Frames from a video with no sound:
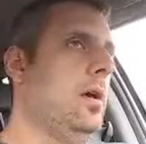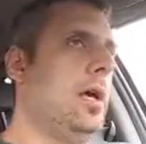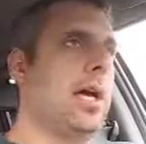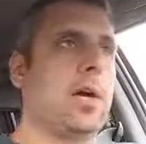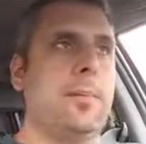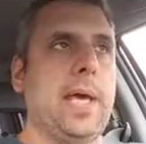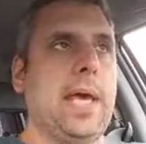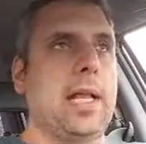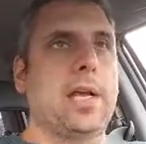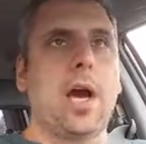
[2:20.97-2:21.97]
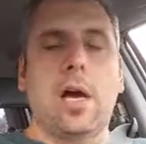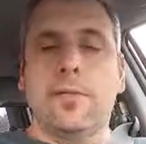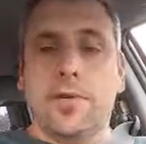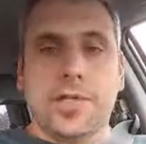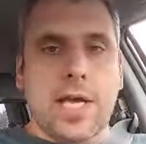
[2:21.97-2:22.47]
It could be in
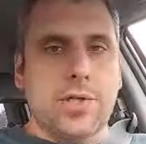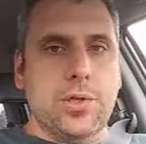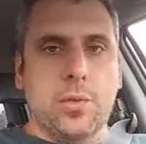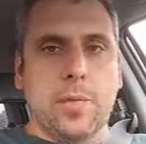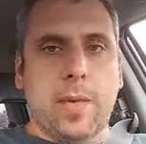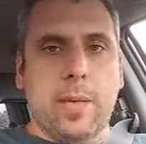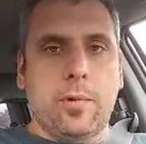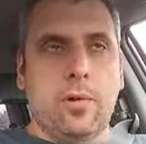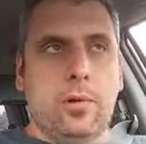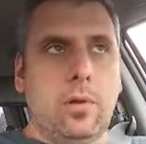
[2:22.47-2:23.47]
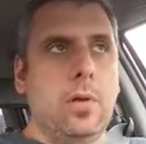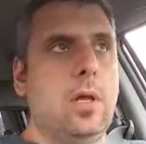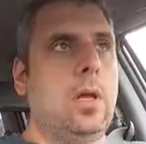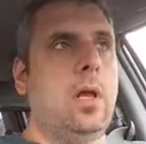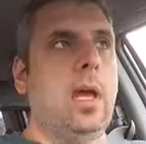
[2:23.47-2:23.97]
conversation with people.
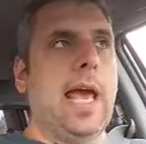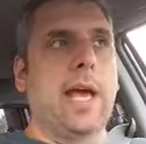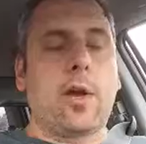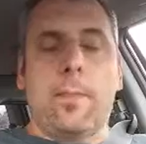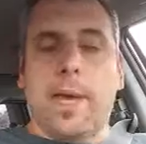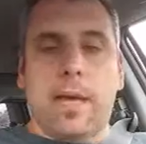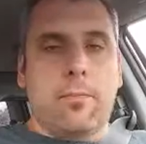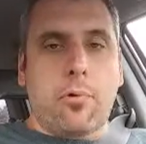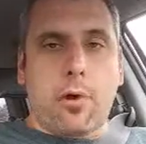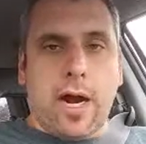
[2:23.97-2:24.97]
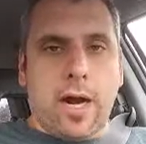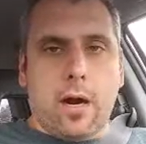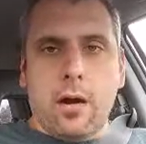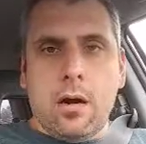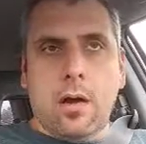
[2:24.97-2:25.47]
It could be in
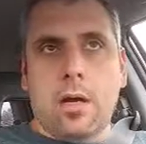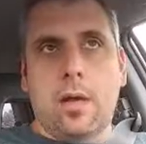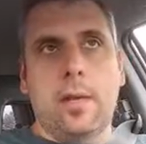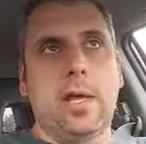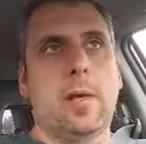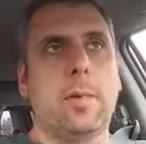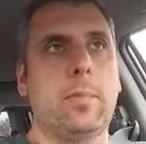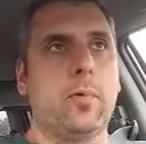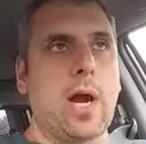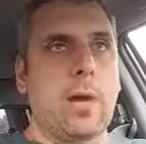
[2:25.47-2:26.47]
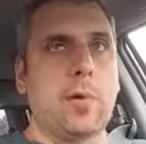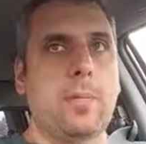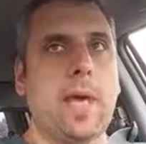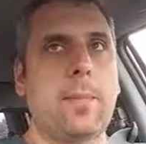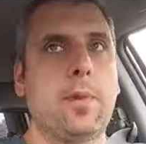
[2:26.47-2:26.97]
prayer. You I mean, you could be praying with
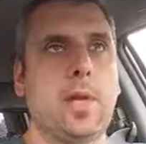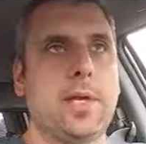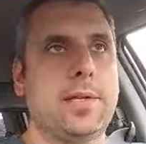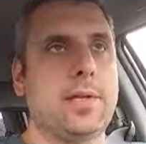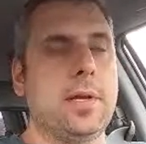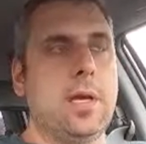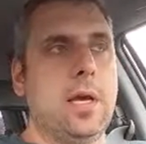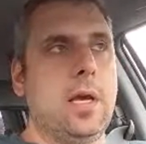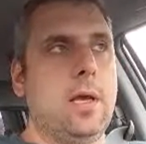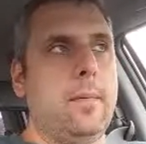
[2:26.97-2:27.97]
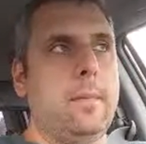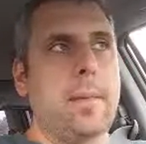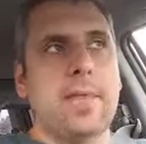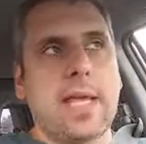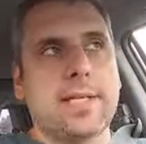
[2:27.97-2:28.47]
people and
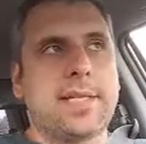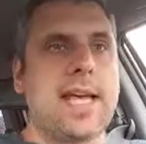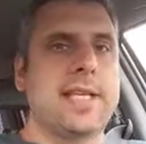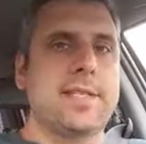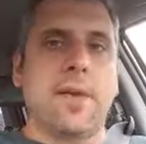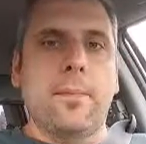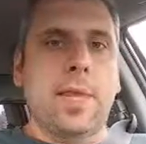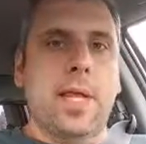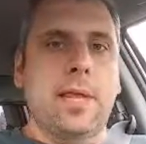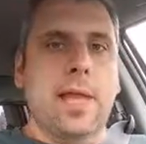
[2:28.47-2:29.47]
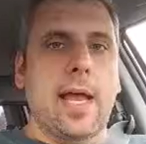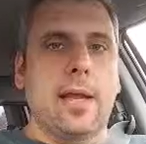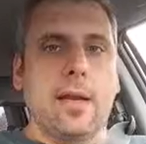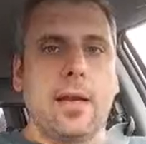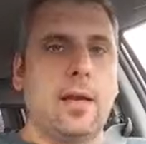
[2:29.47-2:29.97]
maybe they say something that
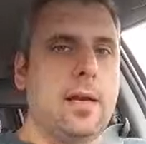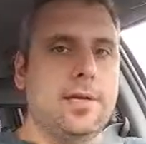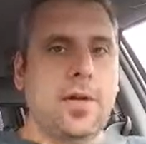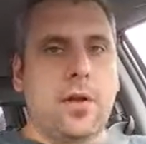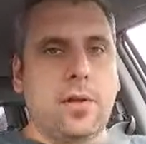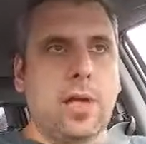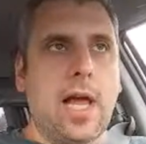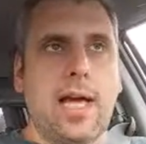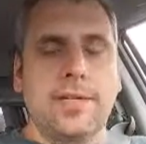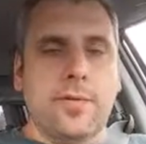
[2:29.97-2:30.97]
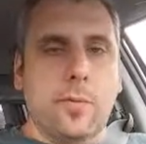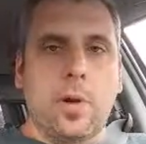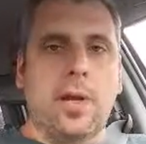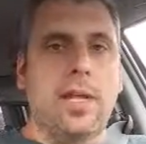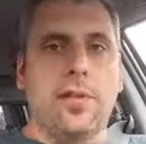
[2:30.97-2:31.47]
is on the lines of
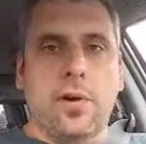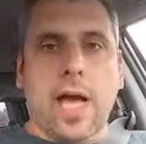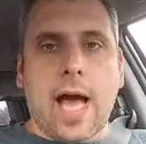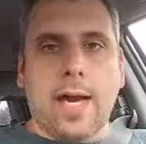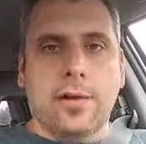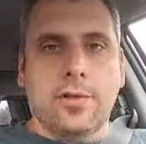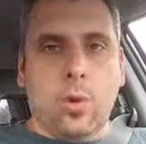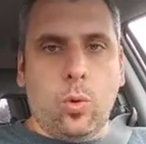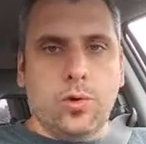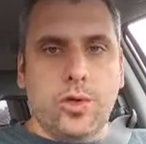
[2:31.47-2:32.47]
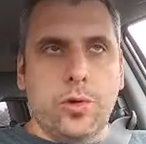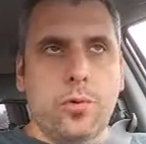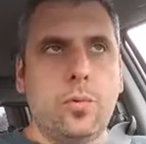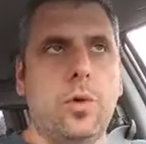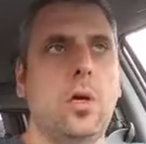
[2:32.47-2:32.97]
what either God told you